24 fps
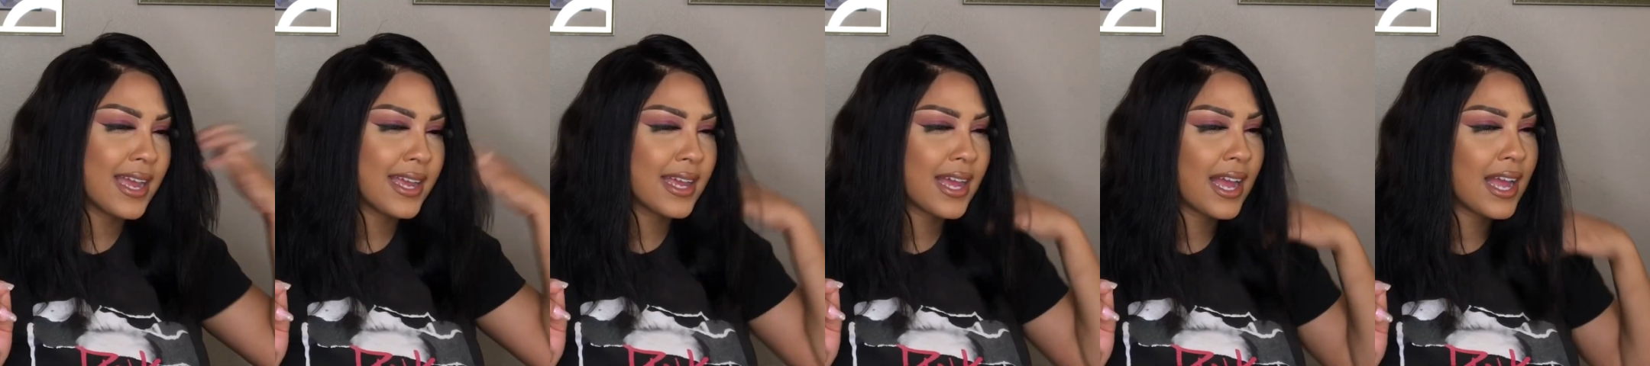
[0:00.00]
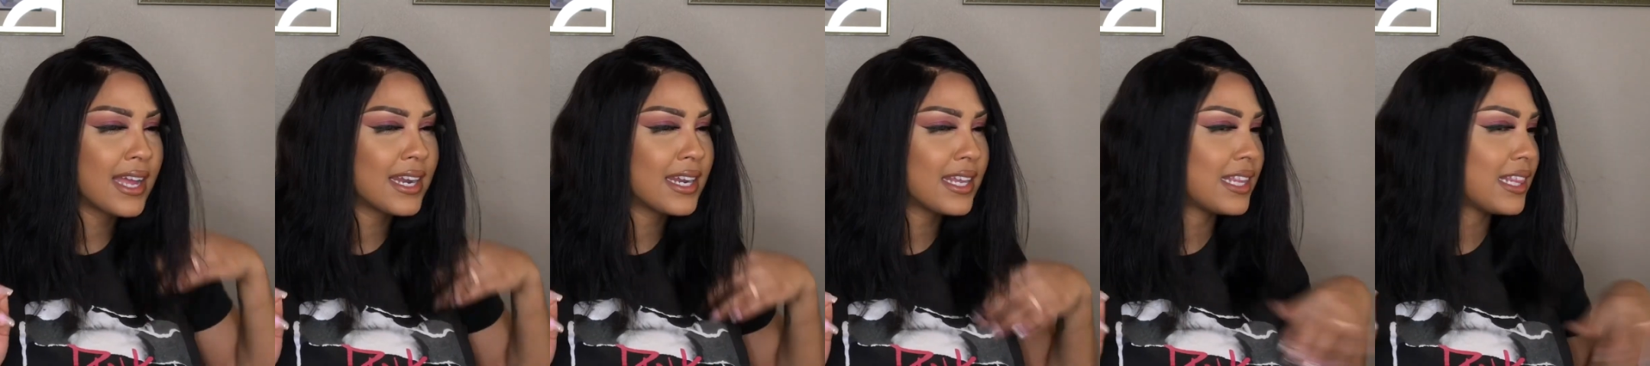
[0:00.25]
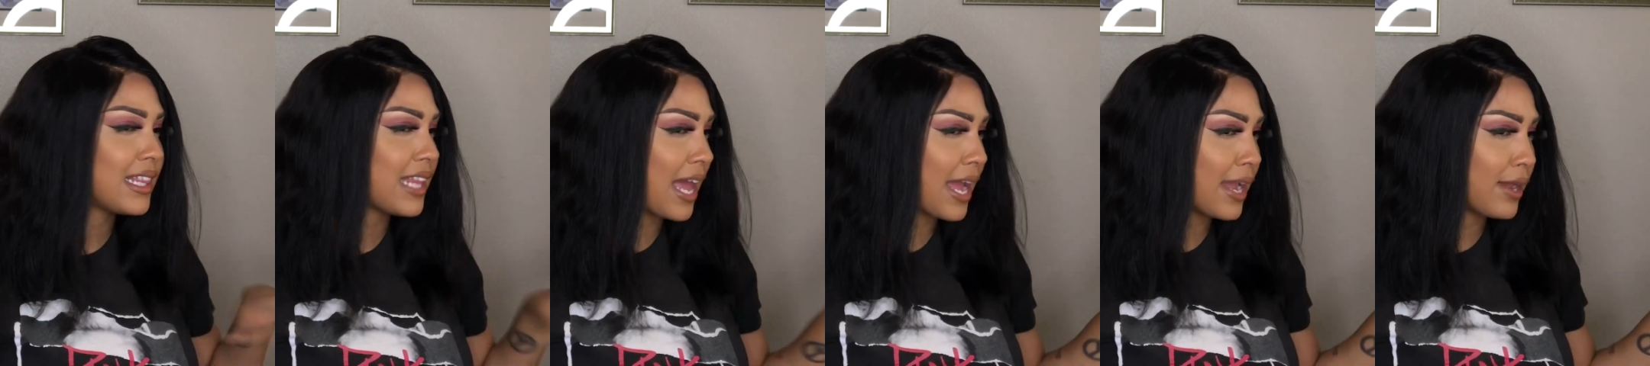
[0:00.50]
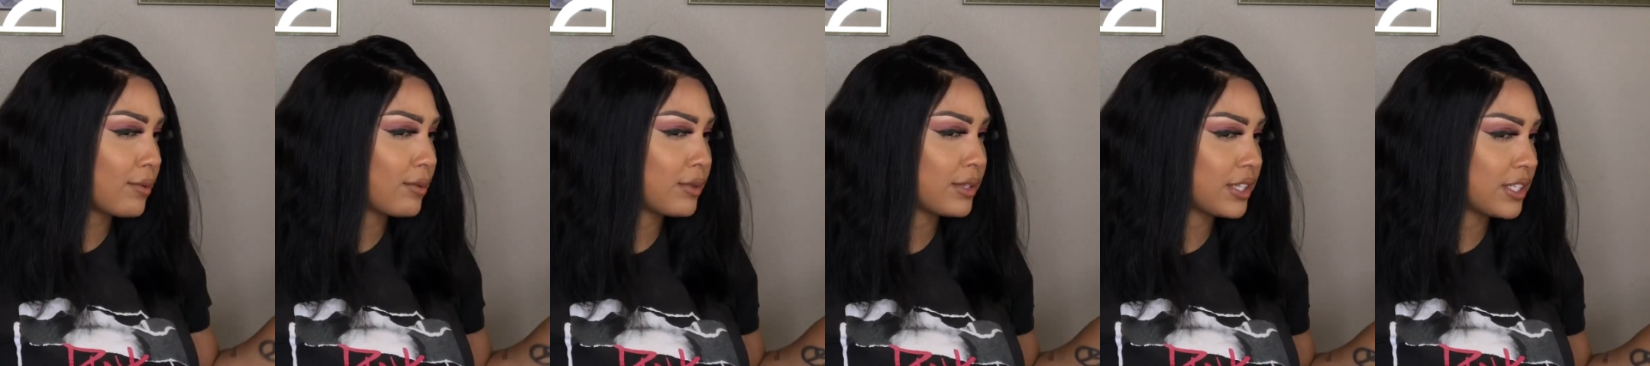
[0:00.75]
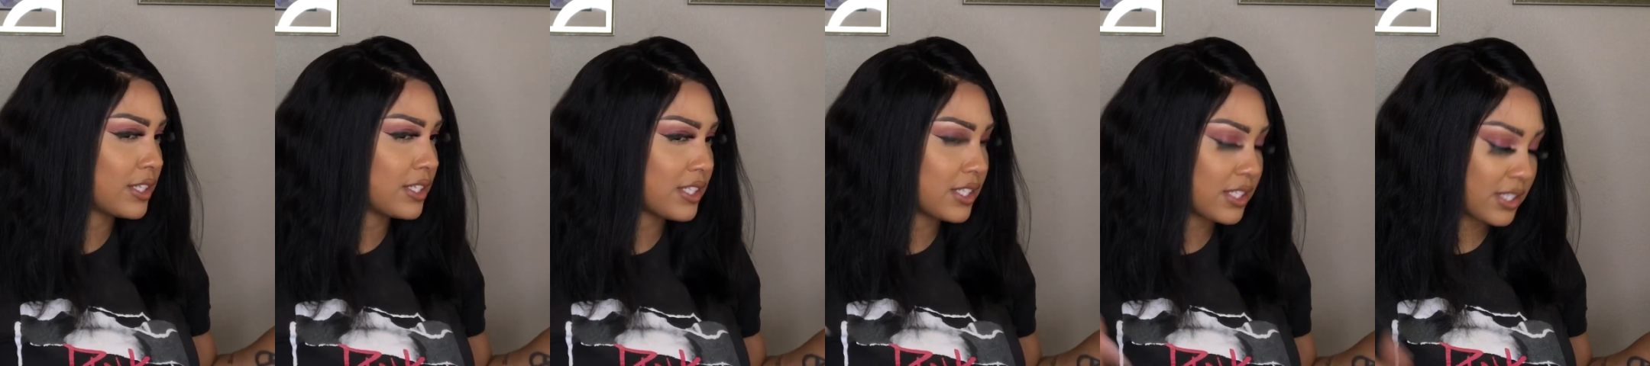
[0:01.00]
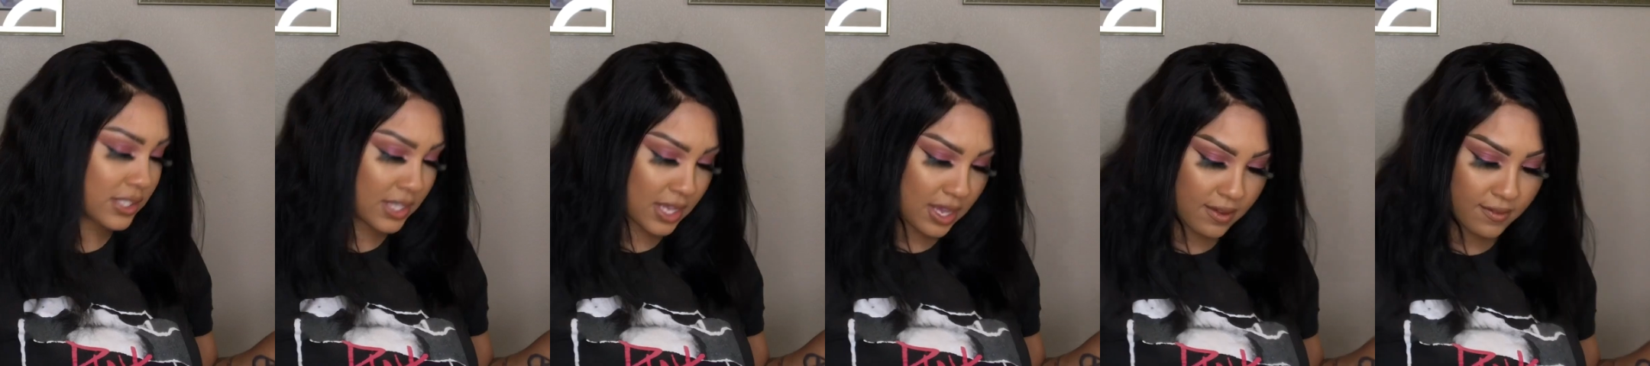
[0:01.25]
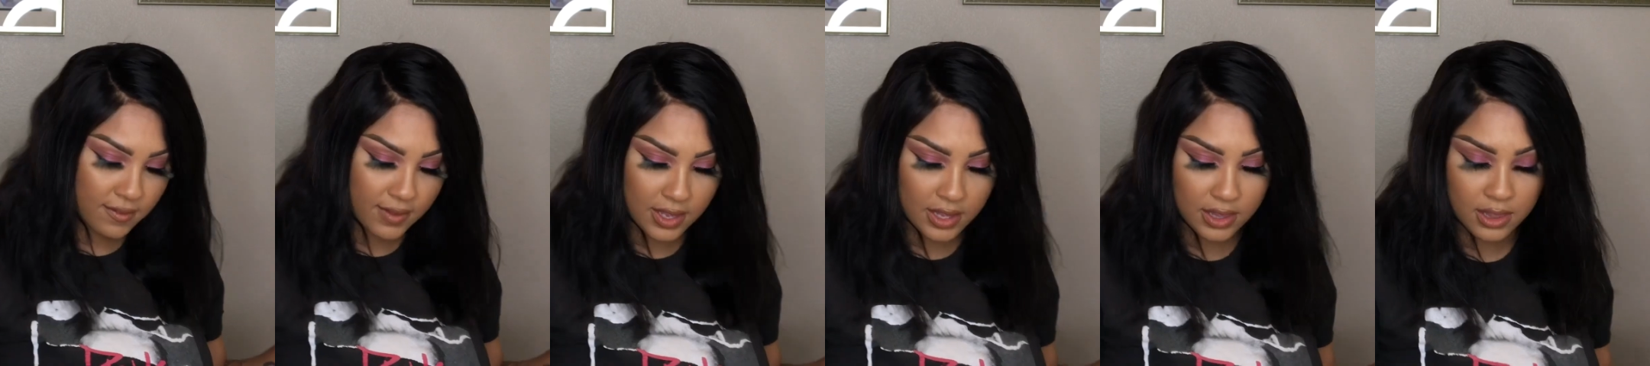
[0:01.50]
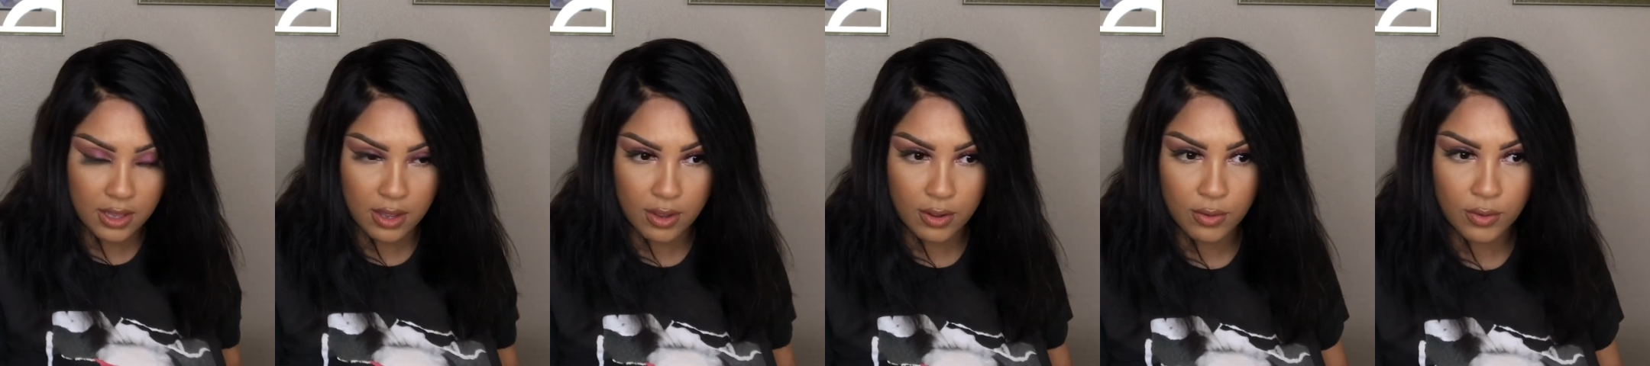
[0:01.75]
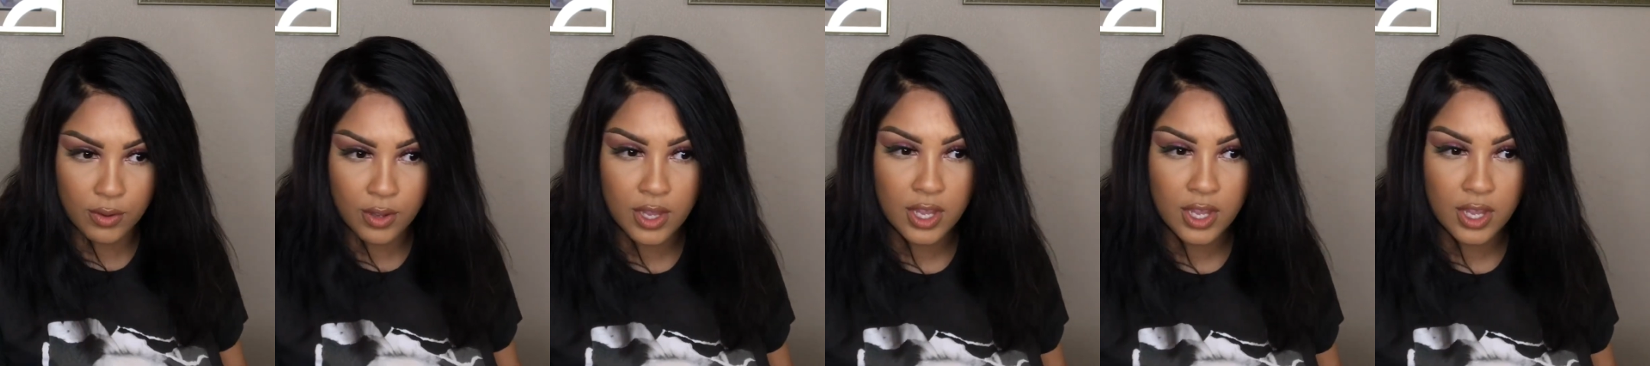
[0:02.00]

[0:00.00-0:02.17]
I kind of like what this is giving though.